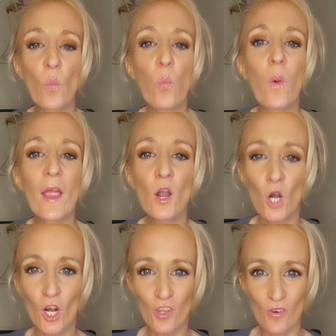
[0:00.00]
Where
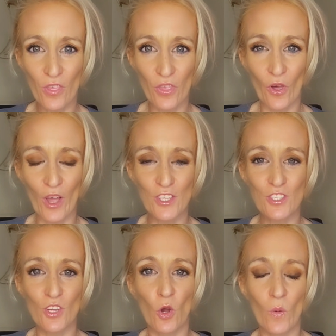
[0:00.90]
are your
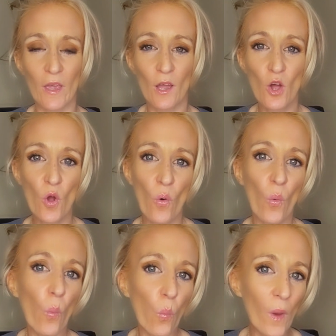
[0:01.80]
thoughts going?
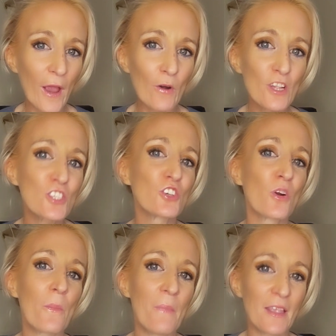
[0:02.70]
Where is
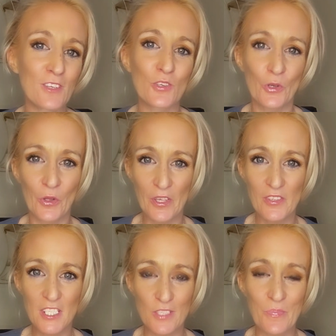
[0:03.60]
your mental
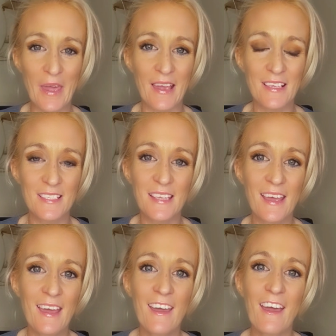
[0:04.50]
space?
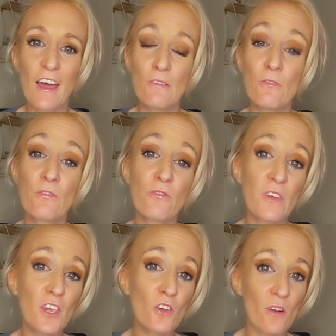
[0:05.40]
And
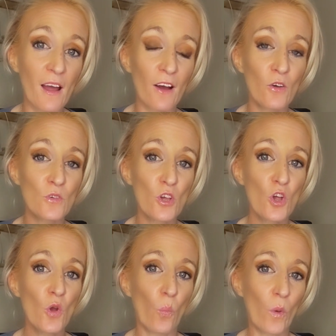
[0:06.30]
figure out
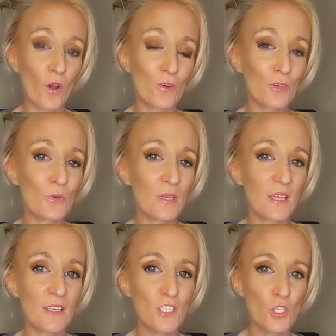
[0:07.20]
where you
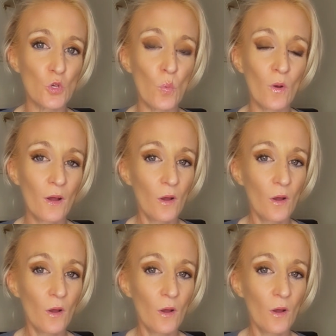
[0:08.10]
need to